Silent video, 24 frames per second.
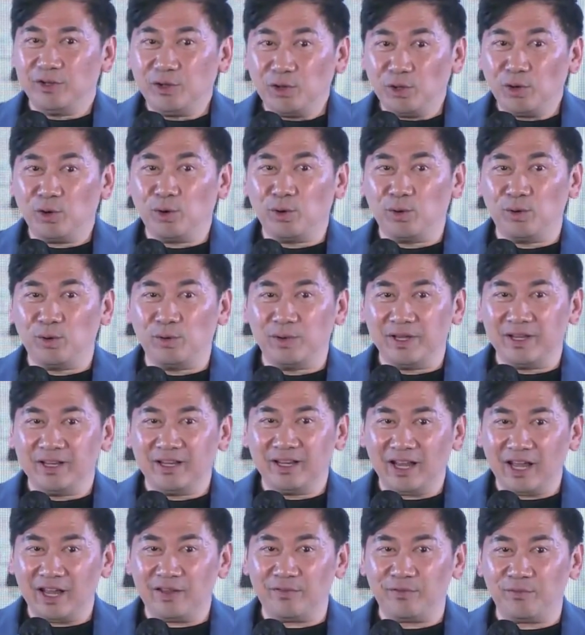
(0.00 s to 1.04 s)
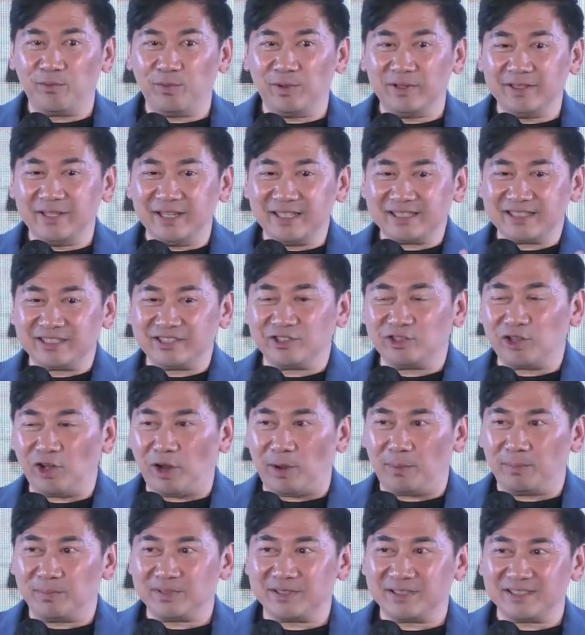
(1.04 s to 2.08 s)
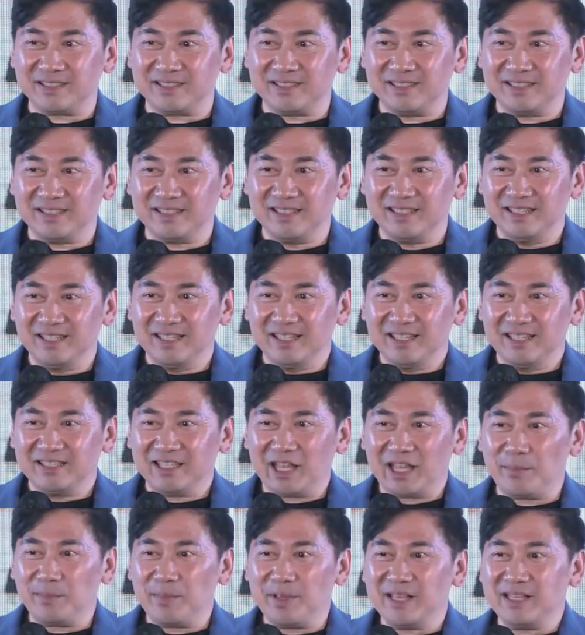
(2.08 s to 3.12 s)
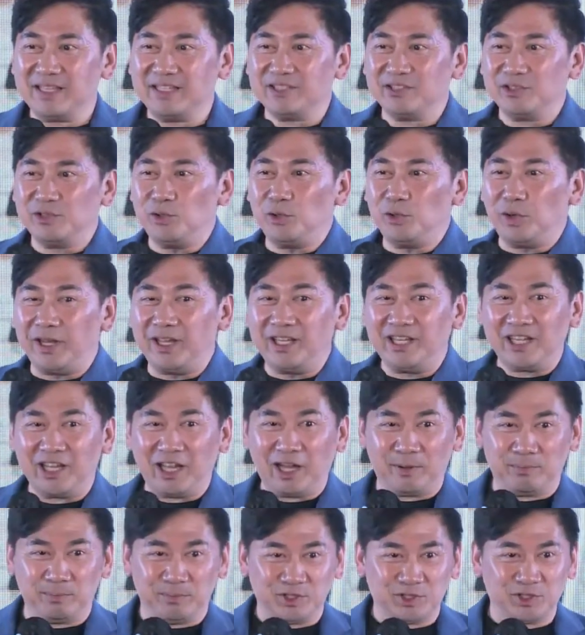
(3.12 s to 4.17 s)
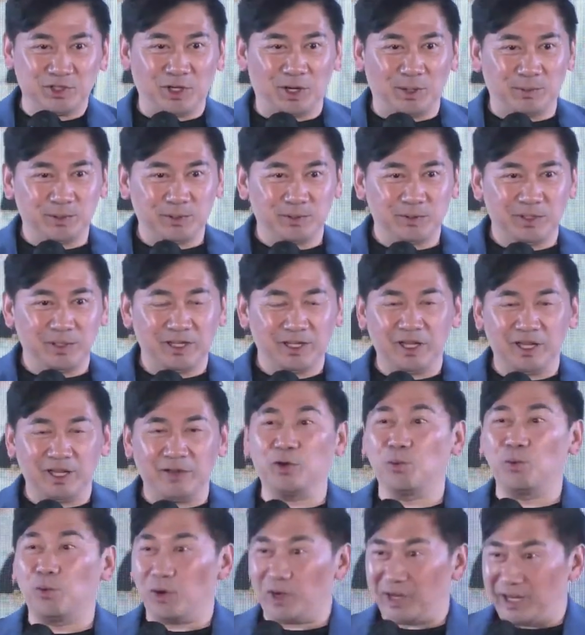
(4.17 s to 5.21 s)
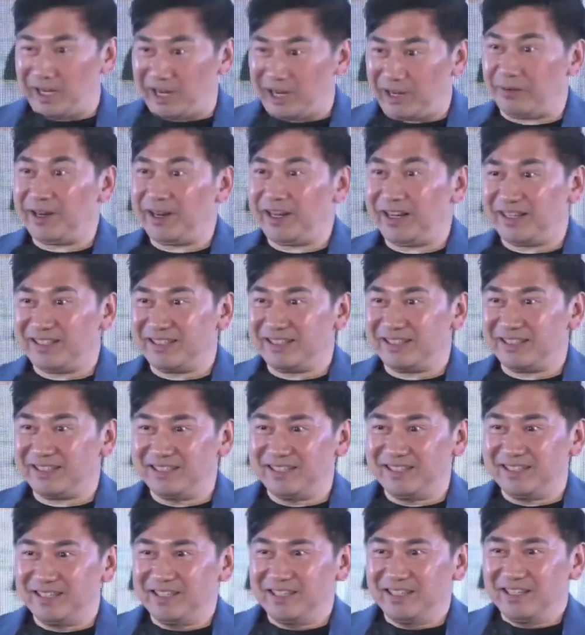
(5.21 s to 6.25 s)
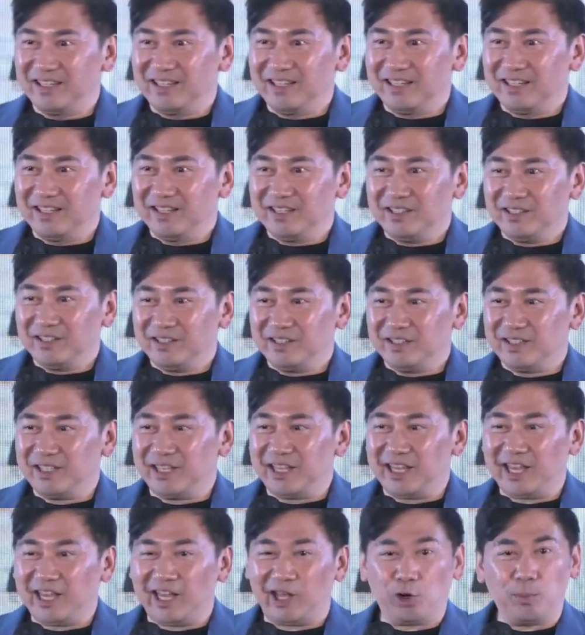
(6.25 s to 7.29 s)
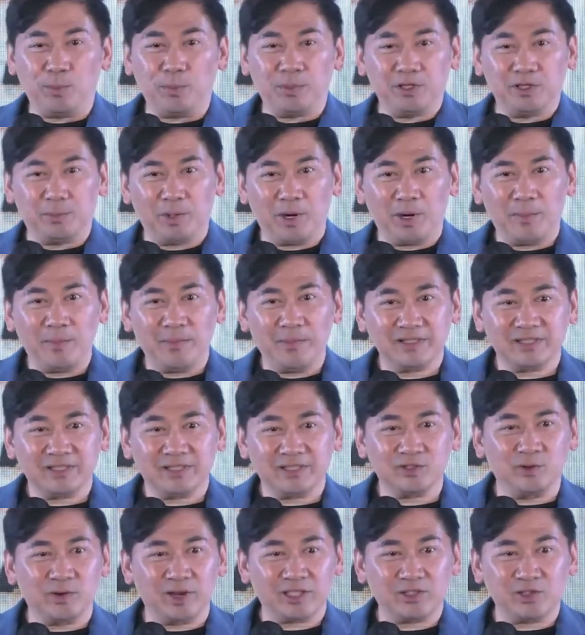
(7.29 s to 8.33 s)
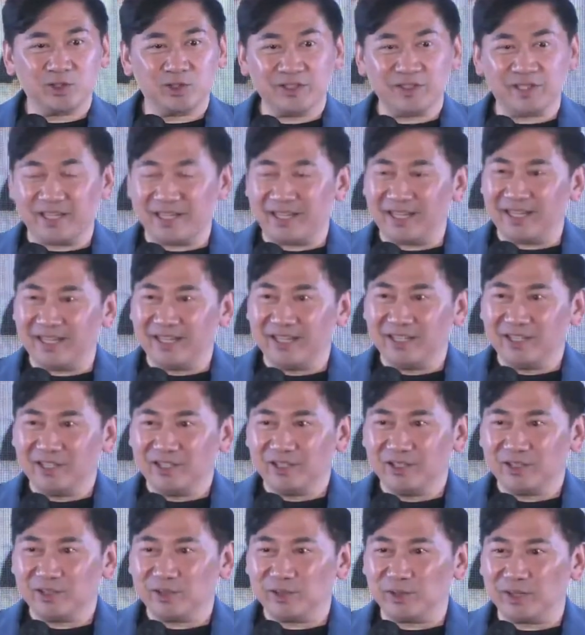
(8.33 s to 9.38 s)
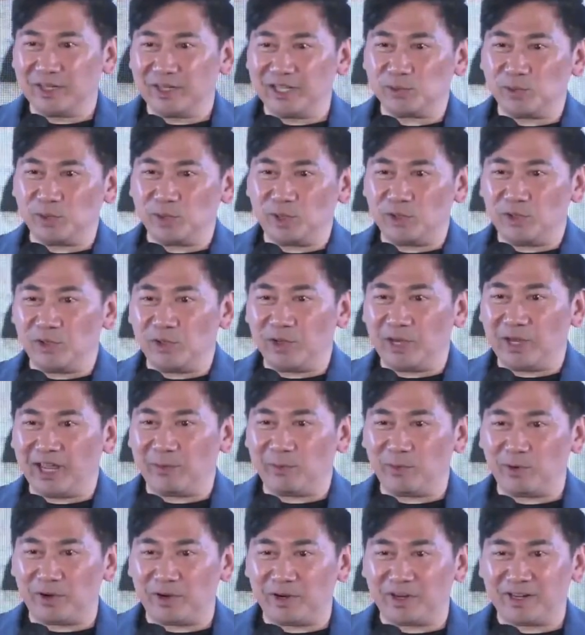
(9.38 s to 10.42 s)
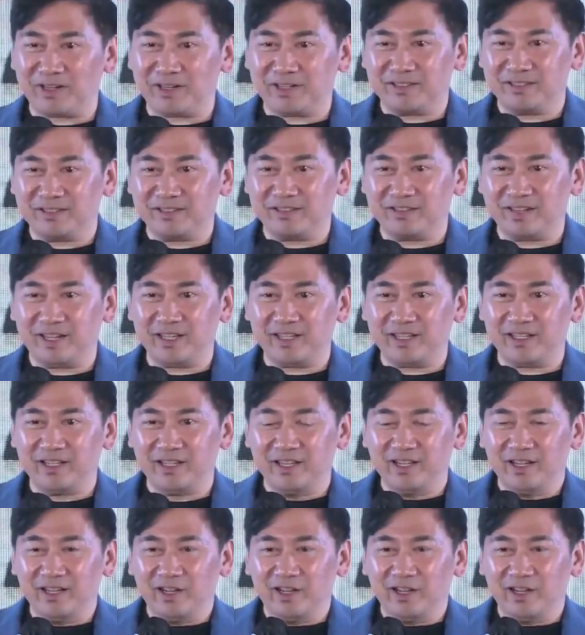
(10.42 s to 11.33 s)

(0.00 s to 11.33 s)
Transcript: You know, in life, when this stops, that means your income stops if you're working, right? They can't open the premise, there's no electricity. So guess what? You can't work, right?